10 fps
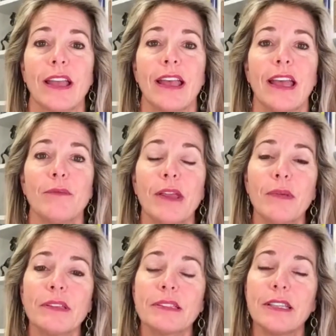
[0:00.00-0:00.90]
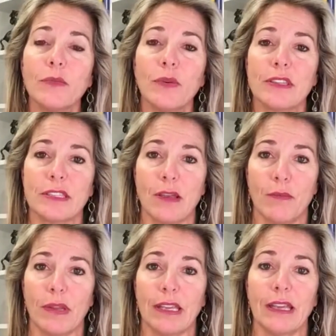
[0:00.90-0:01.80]
And maybe sit with
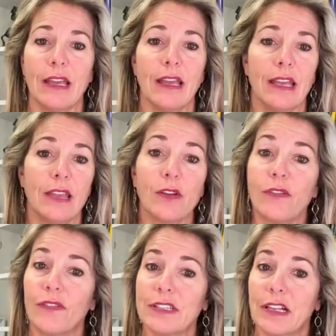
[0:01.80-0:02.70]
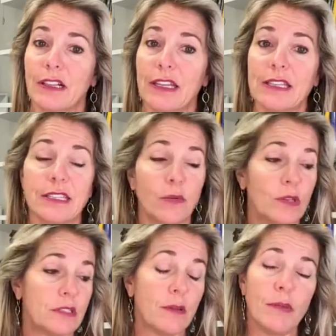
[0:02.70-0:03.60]
somebody, either physically sit with
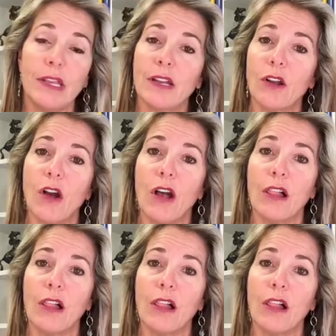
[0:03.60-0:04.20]
somebody and call